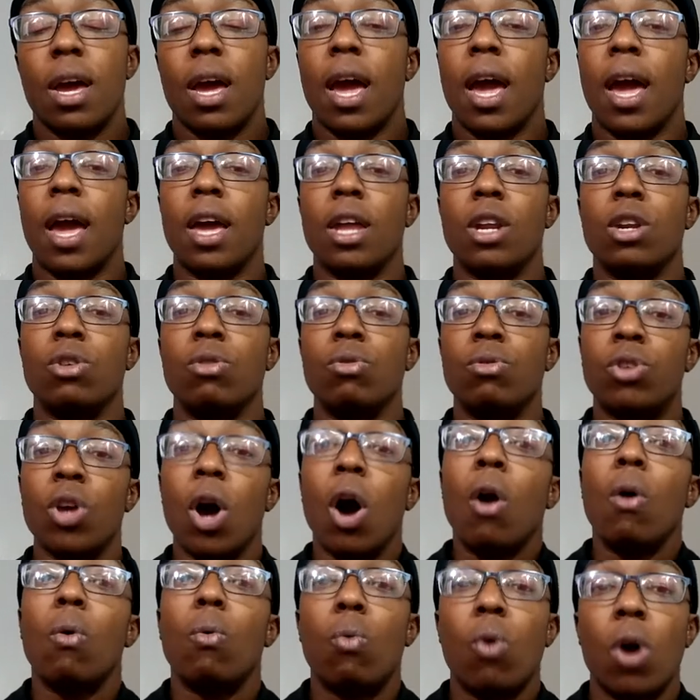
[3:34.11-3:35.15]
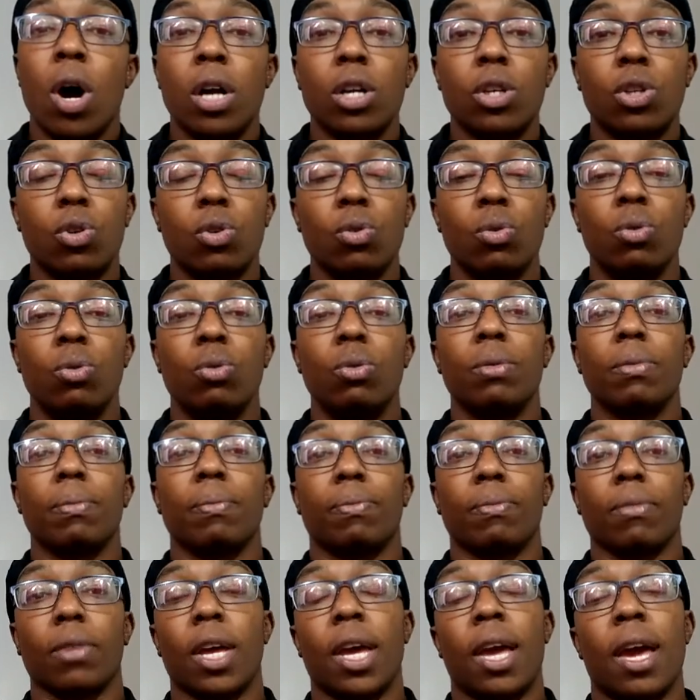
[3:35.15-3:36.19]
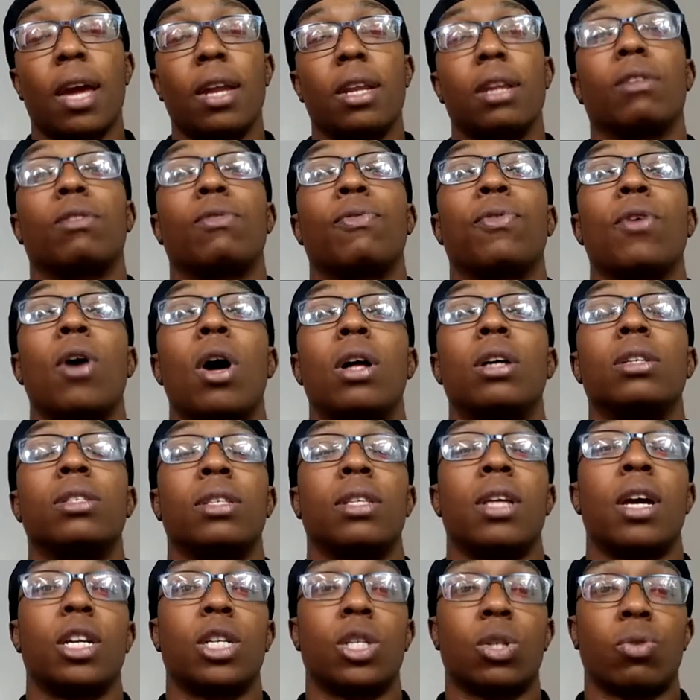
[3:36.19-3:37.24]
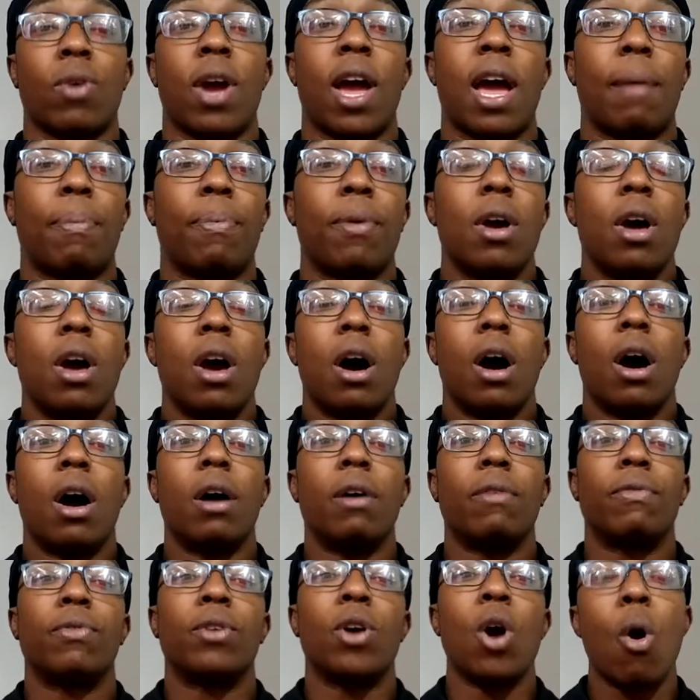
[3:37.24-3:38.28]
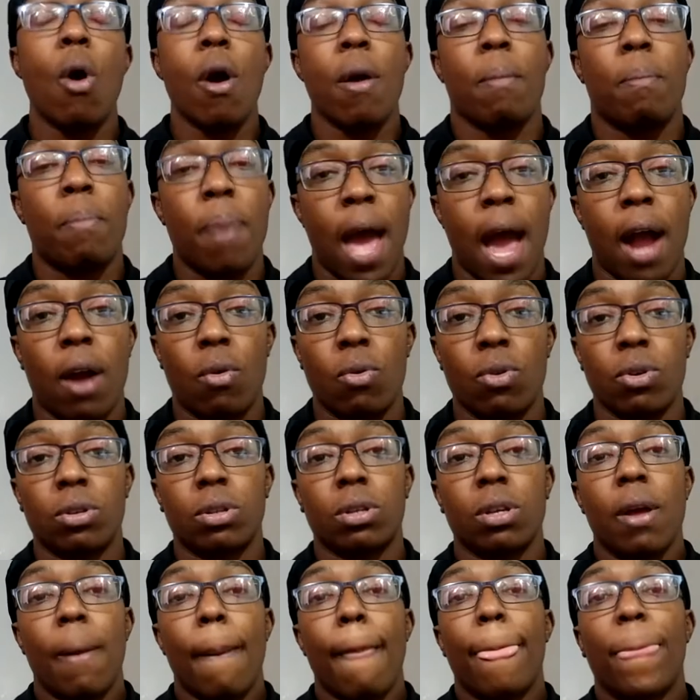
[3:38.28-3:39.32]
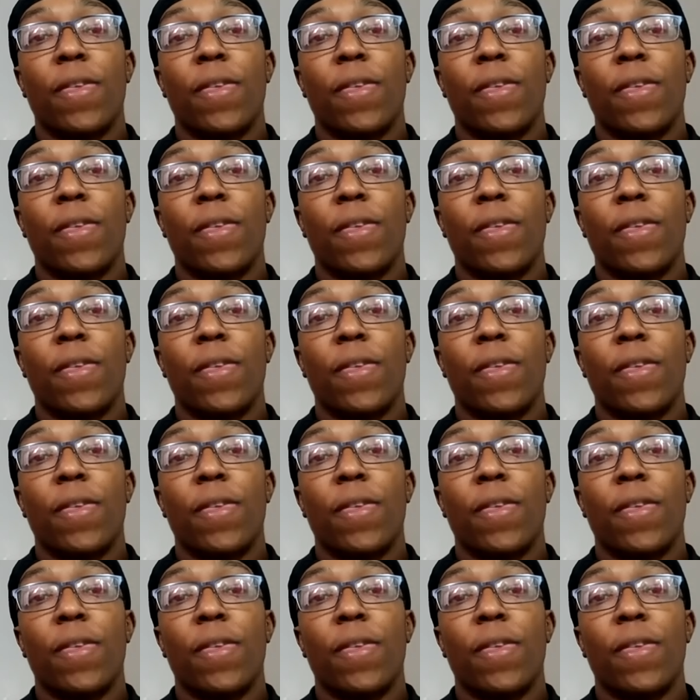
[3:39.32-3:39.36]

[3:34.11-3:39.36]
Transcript: And you don't want to get fall into that trap of going backwards.